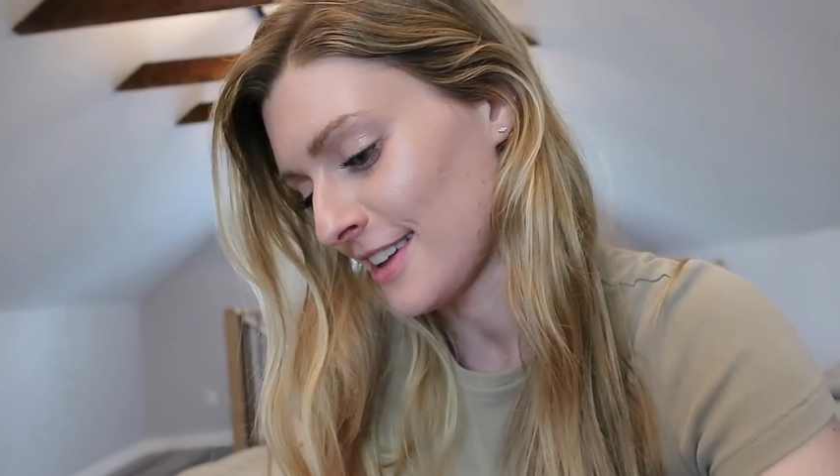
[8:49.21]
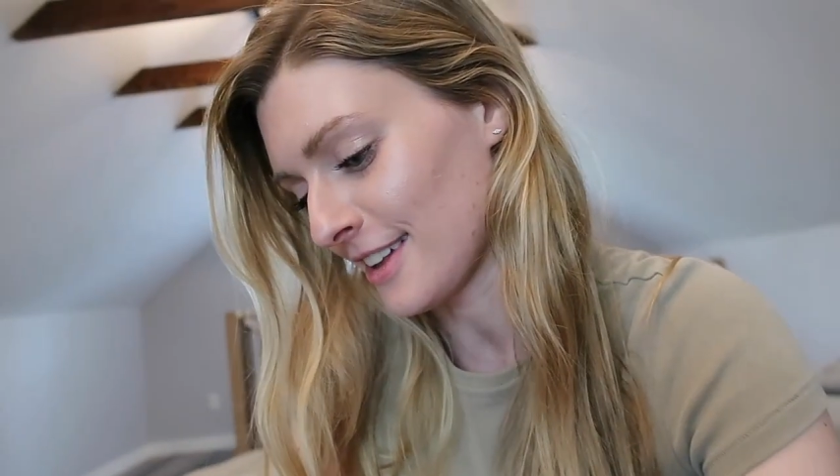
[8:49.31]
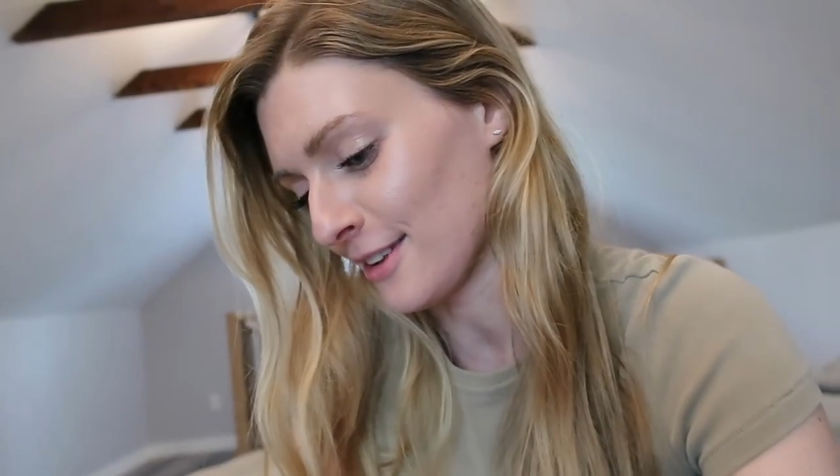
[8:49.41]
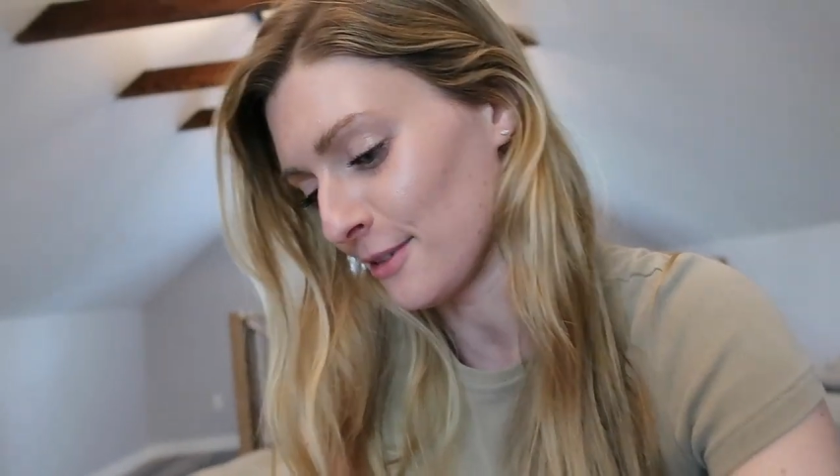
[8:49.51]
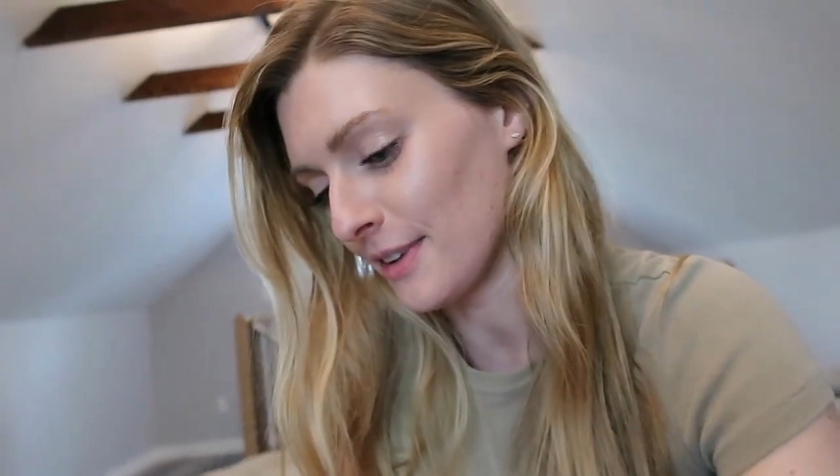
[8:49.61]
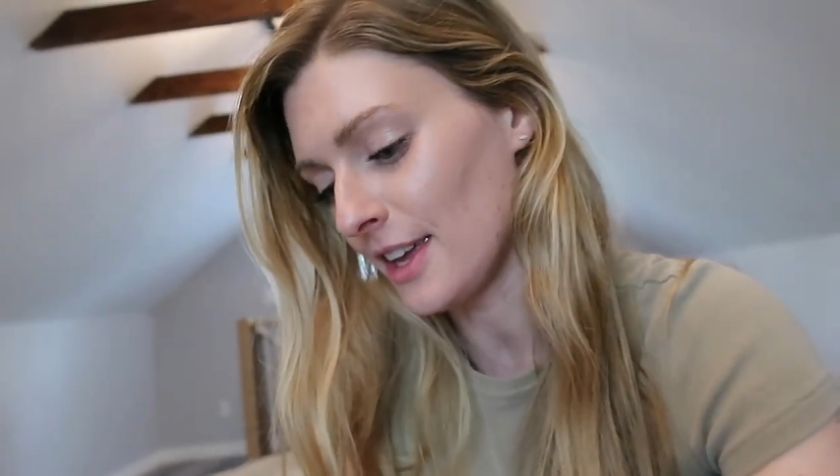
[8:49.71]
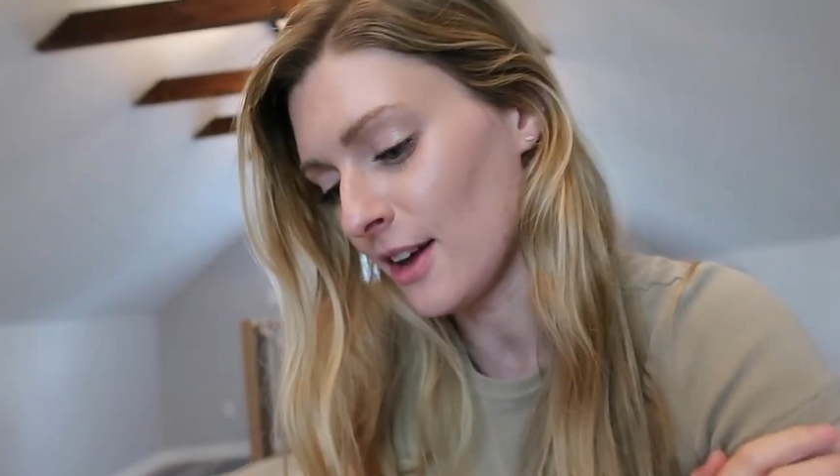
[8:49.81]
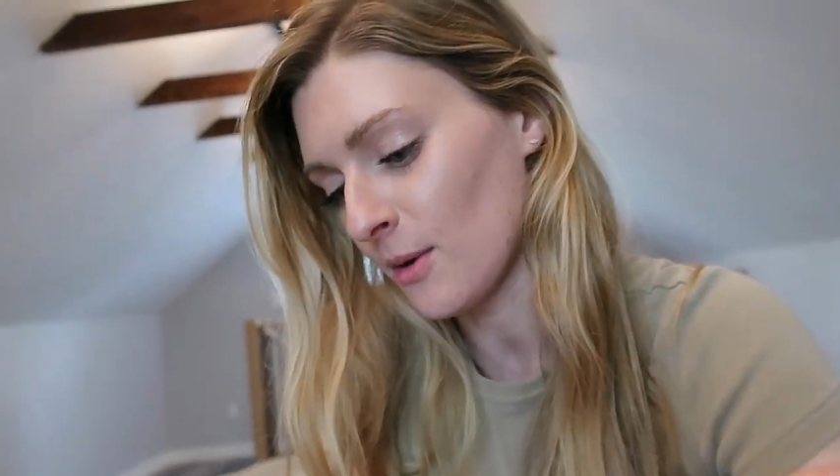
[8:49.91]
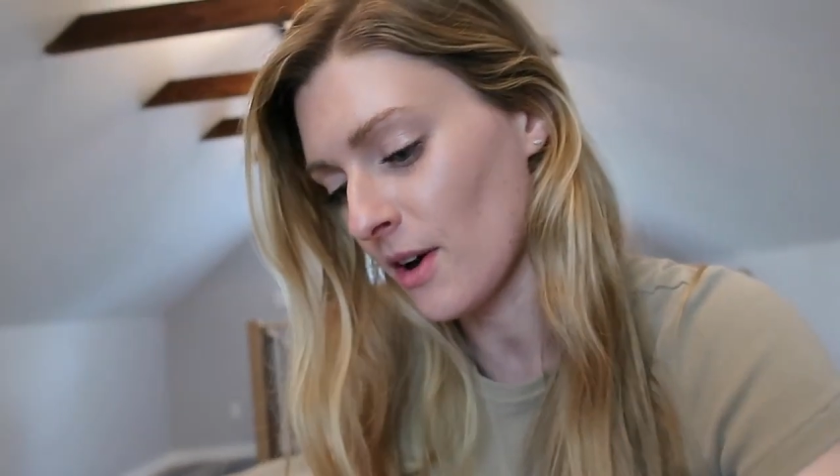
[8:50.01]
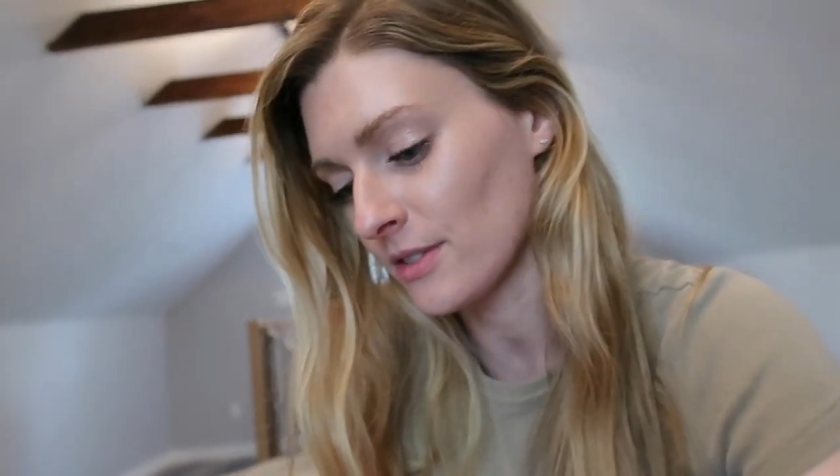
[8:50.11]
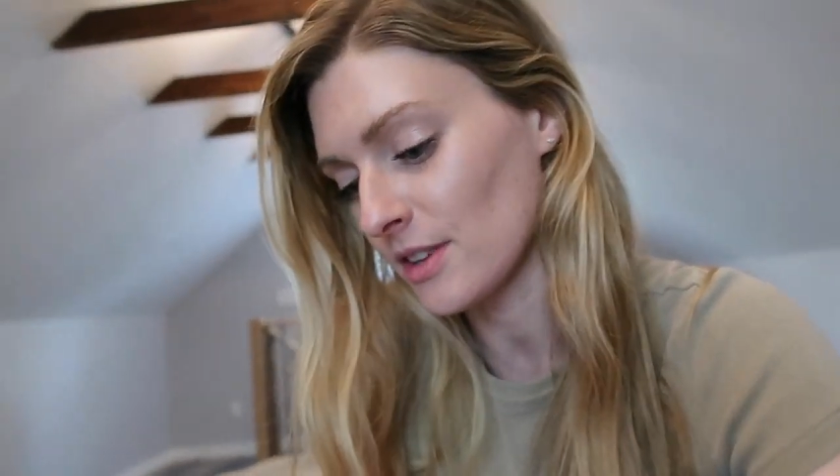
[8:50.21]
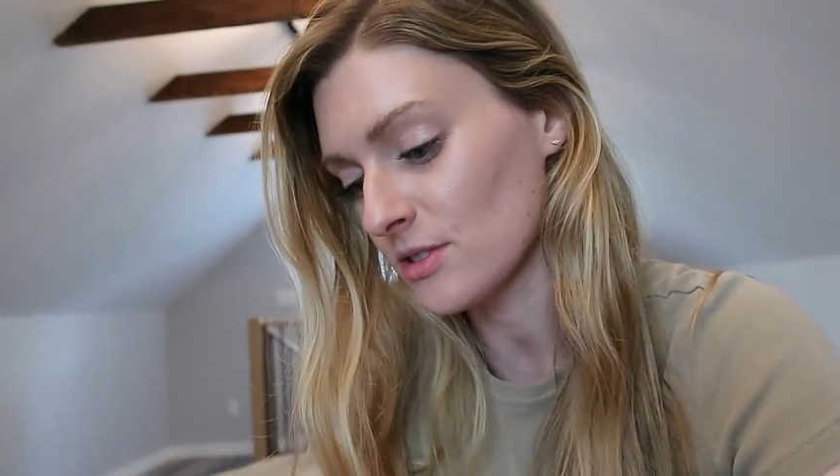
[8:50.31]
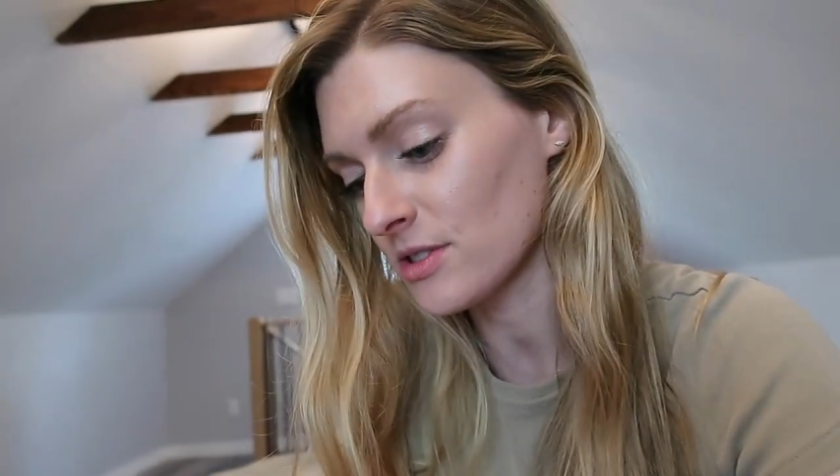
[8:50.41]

a little video on this